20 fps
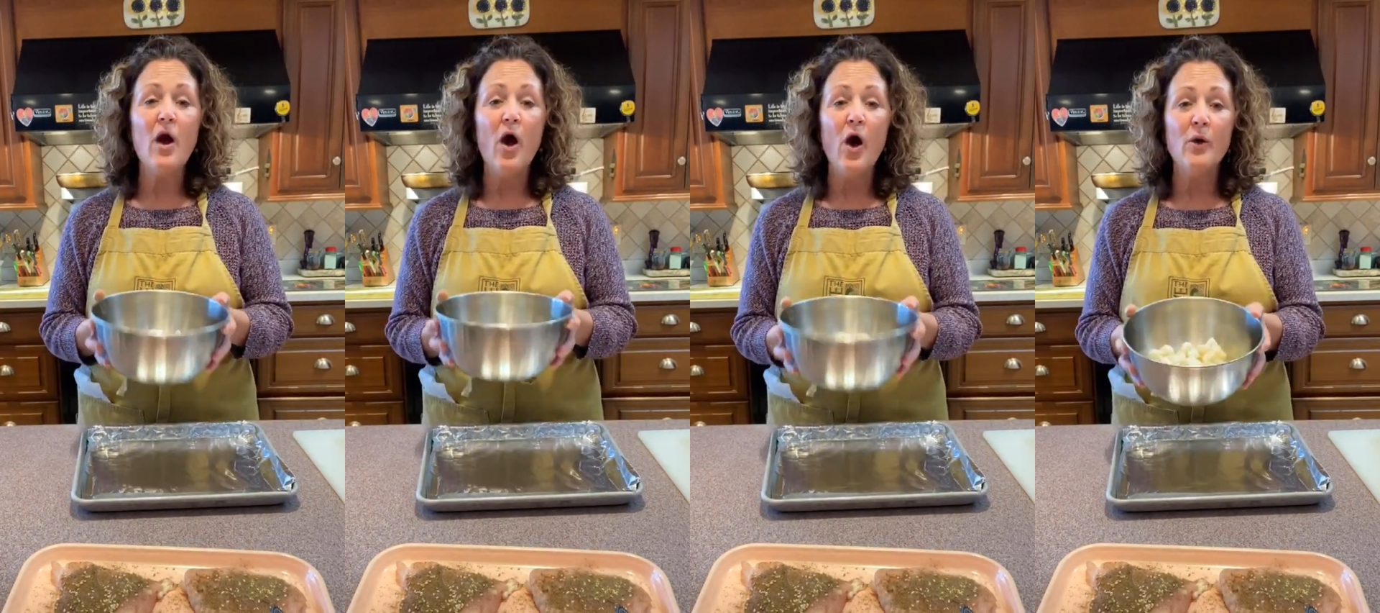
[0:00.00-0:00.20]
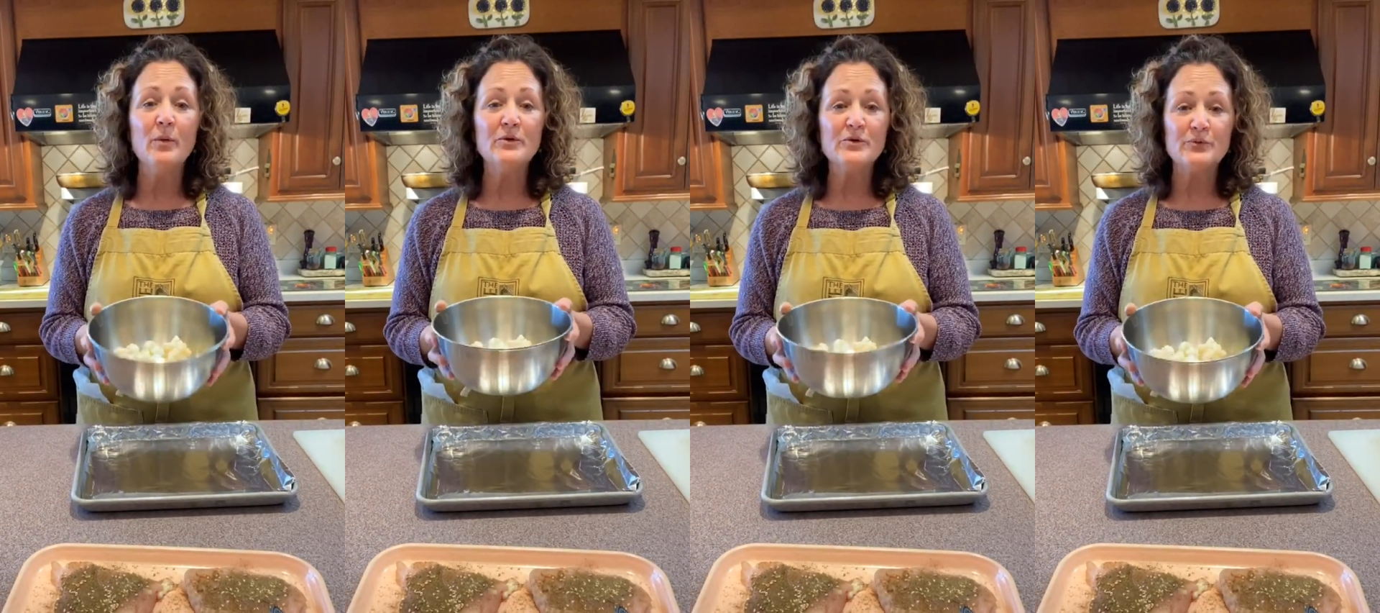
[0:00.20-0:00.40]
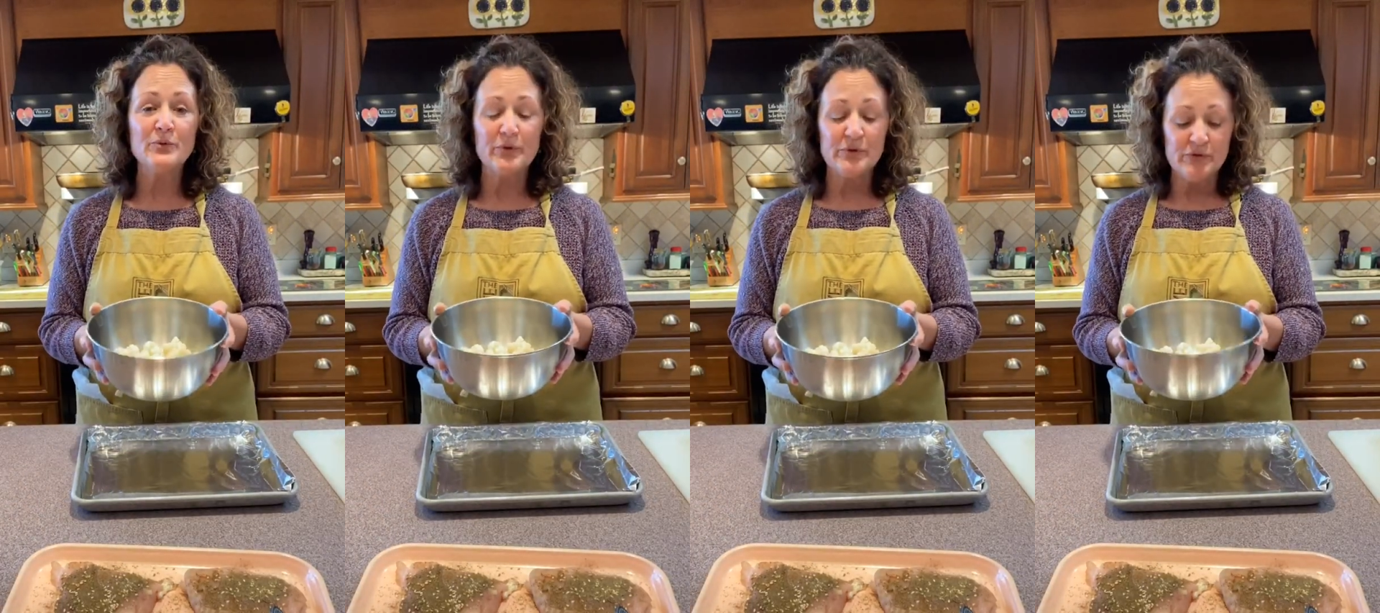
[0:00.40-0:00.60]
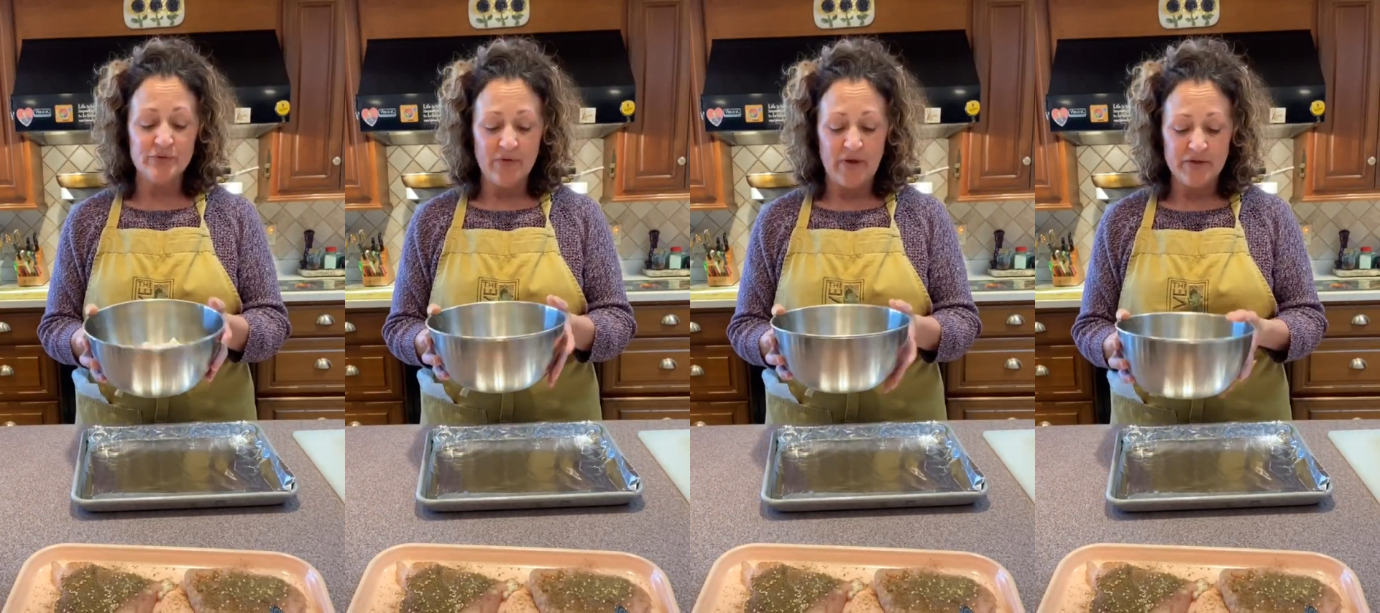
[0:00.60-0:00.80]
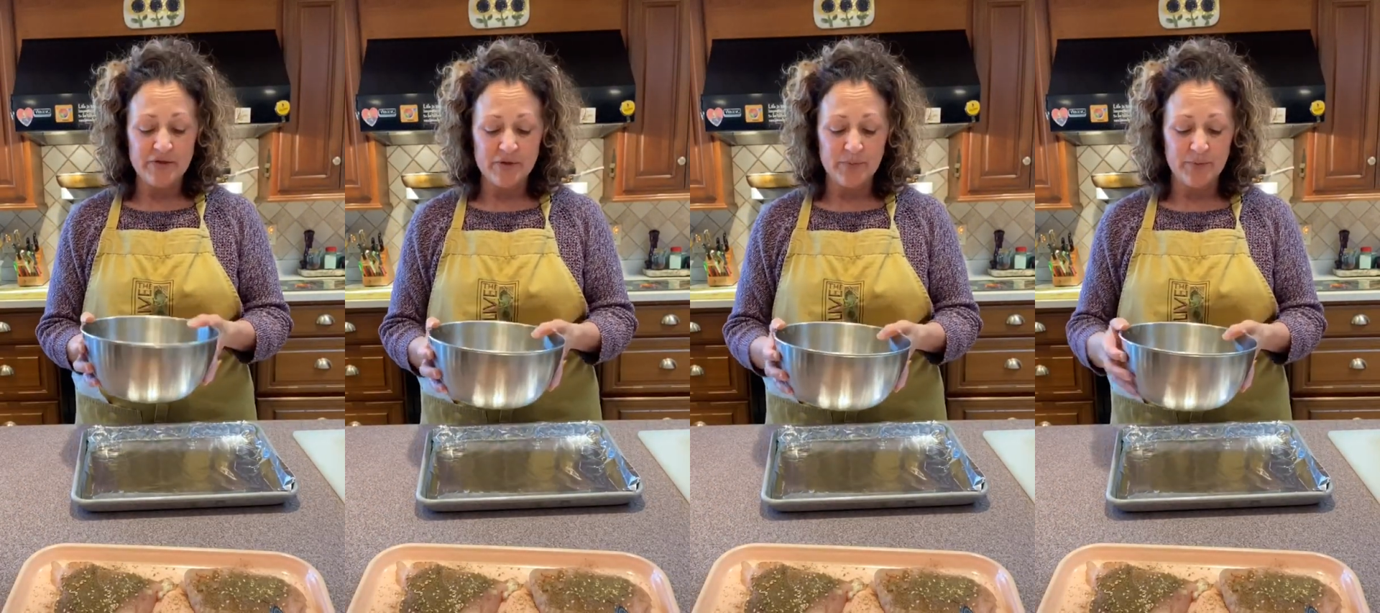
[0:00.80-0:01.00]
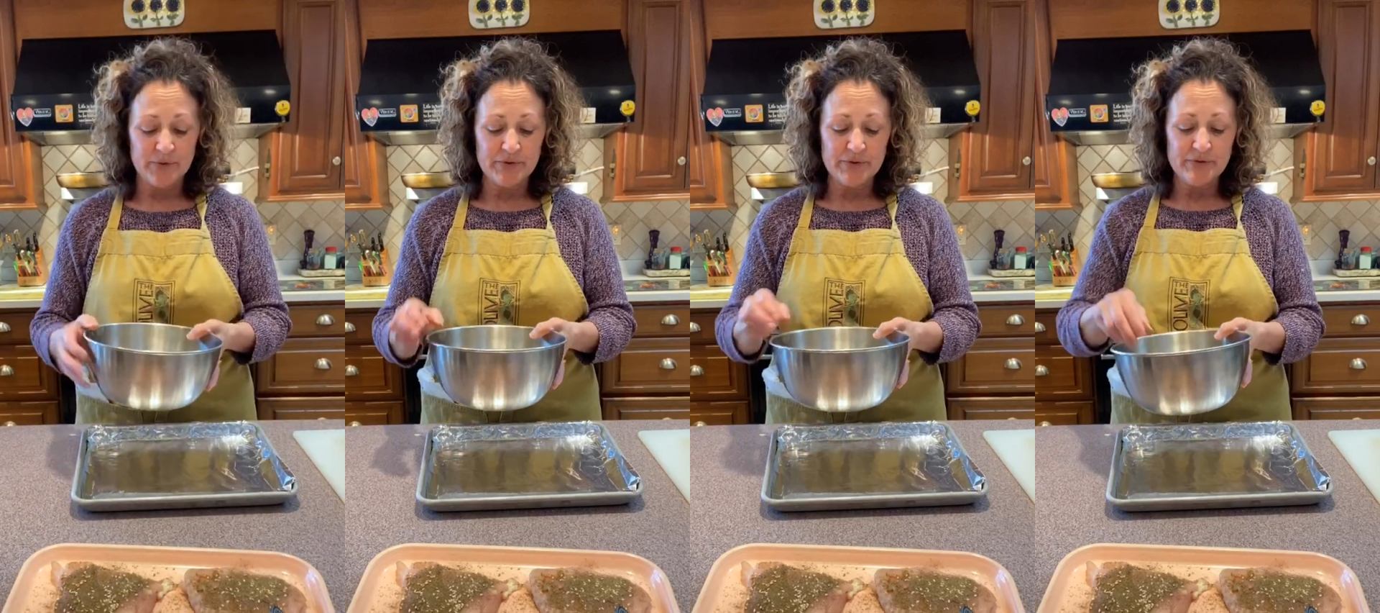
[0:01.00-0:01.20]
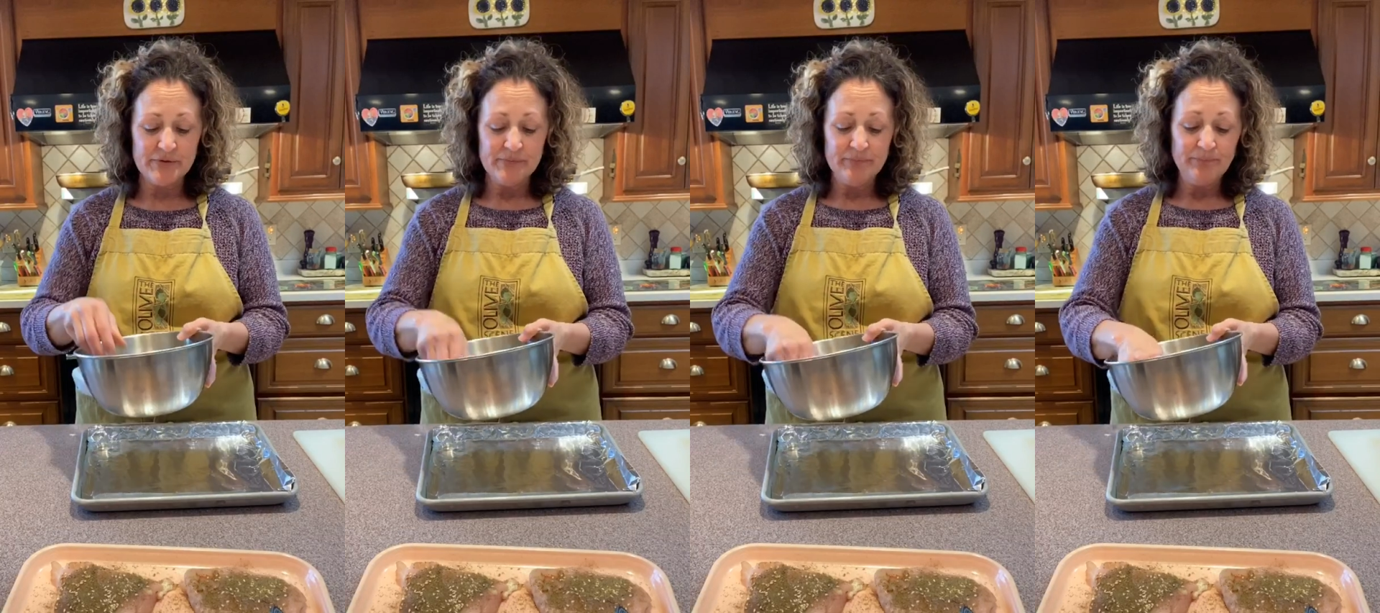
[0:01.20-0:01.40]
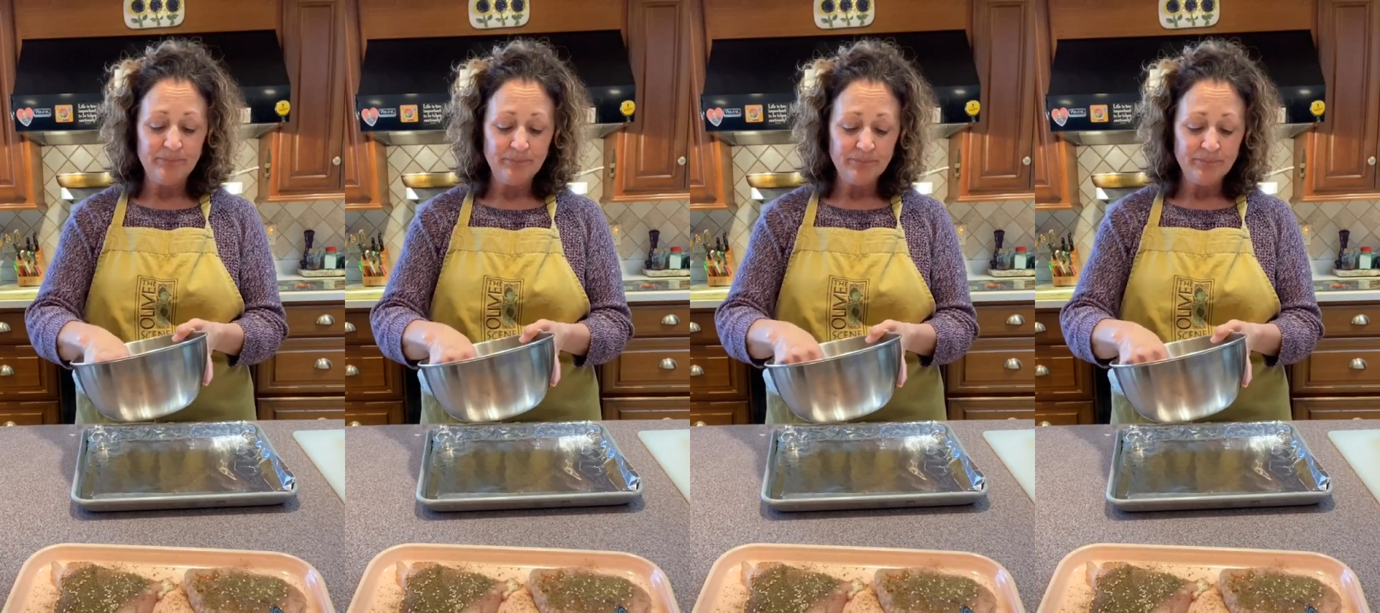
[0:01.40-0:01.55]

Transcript: always roast vegetables.